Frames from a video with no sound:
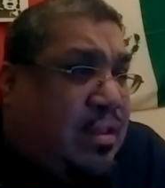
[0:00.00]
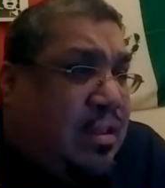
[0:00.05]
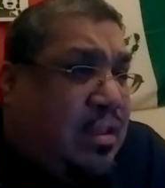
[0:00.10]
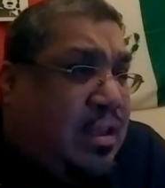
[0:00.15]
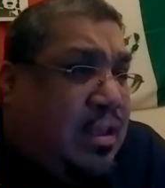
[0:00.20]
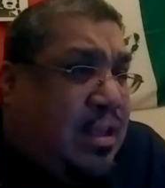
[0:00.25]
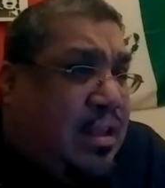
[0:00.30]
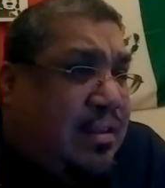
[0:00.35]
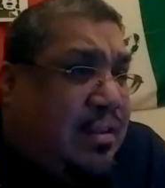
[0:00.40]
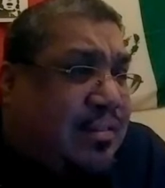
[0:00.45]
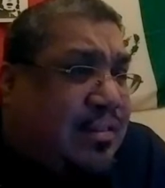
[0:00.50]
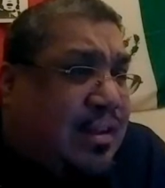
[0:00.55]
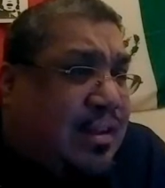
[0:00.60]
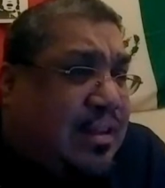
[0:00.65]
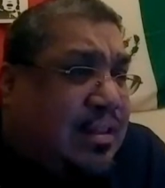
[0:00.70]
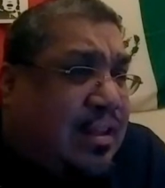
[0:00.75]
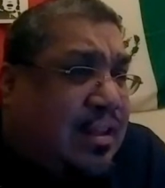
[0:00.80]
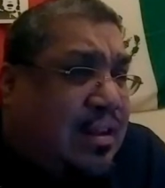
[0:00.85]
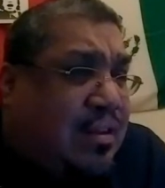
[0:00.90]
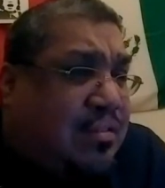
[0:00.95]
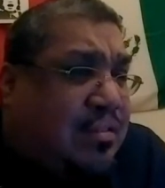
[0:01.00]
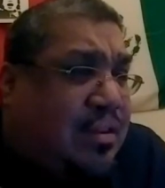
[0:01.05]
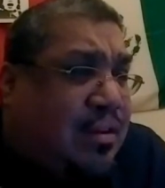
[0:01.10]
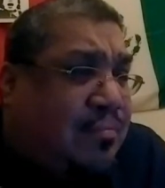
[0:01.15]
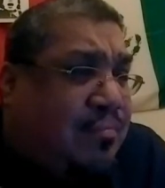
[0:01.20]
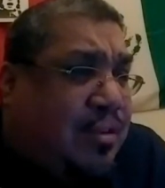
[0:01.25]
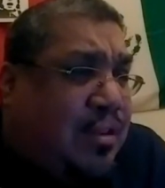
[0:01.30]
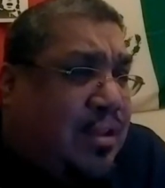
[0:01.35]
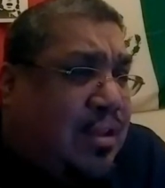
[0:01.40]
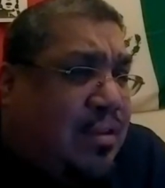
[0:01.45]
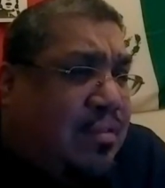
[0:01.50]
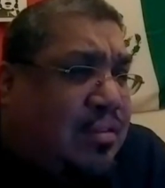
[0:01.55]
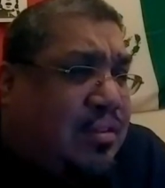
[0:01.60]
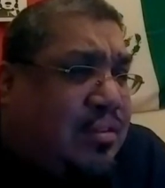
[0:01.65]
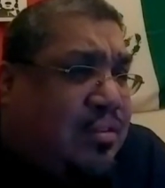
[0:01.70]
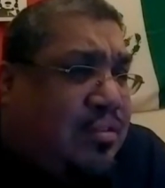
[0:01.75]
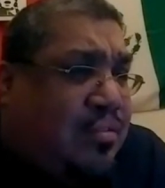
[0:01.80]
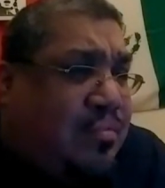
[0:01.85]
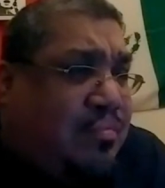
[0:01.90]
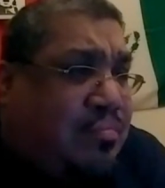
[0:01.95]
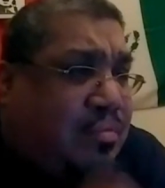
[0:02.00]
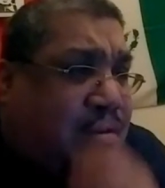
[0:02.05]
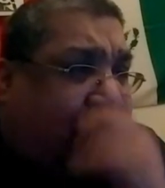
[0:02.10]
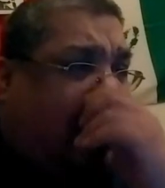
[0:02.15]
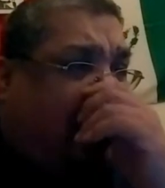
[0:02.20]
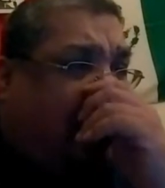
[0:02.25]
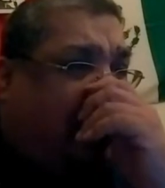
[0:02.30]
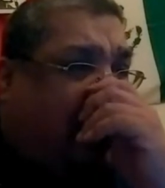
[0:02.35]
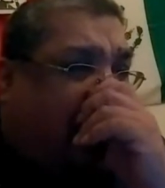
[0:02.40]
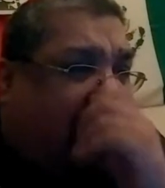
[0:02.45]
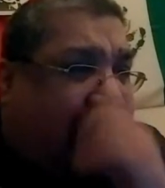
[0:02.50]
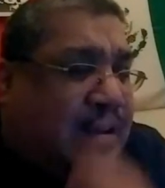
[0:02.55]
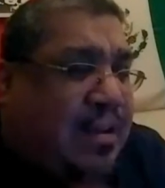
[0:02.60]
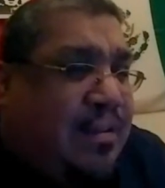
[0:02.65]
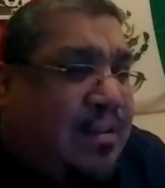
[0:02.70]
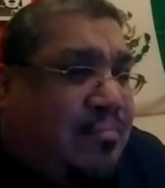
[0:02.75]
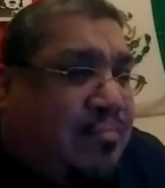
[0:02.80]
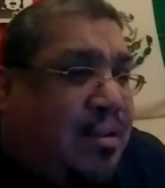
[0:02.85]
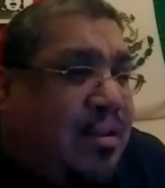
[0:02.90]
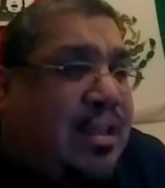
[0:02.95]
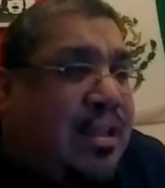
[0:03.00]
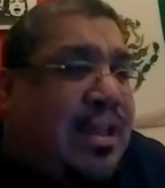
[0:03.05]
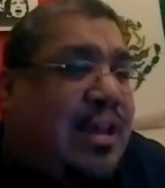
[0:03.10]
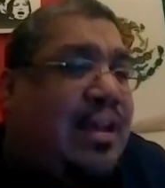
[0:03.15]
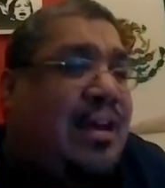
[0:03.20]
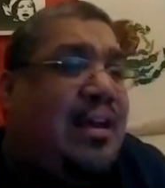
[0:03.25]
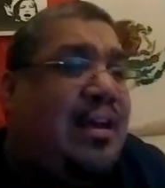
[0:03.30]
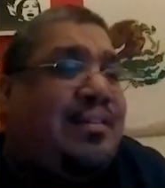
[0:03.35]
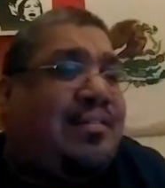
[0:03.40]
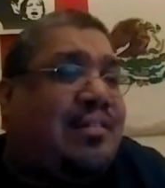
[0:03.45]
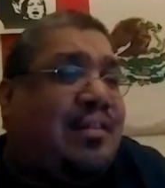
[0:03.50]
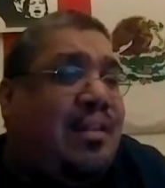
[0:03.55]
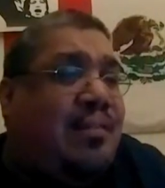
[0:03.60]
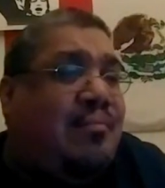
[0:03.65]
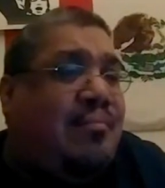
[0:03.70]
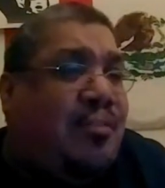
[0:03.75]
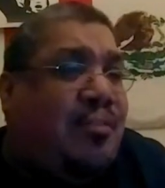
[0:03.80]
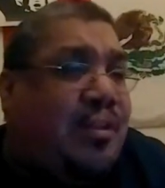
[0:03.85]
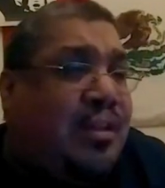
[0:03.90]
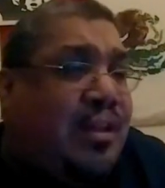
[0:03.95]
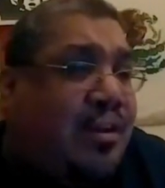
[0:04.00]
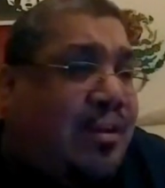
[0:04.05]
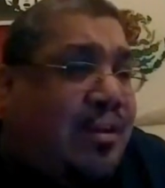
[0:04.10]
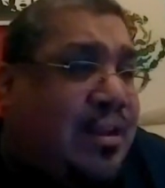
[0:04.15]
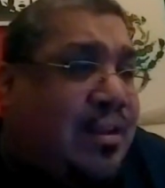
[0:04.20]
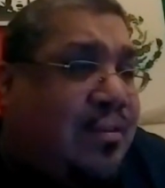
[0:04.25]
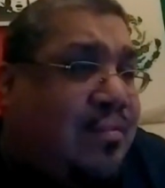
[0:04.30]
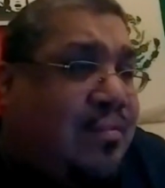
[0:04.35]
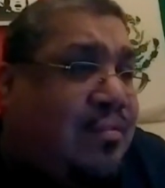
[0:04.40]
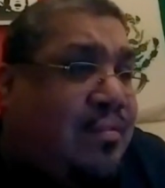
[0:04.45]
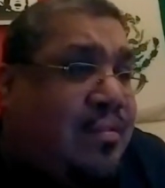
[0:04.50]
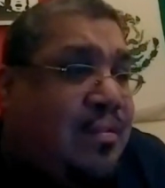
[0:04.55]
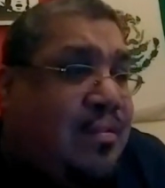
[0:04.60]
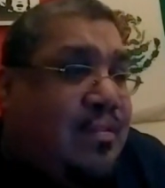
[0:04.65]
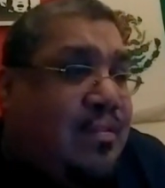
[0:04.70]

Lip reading: It's like that out there in Vallejo too, bro. Blood. Yeah, I used to live in Vallejo. I know.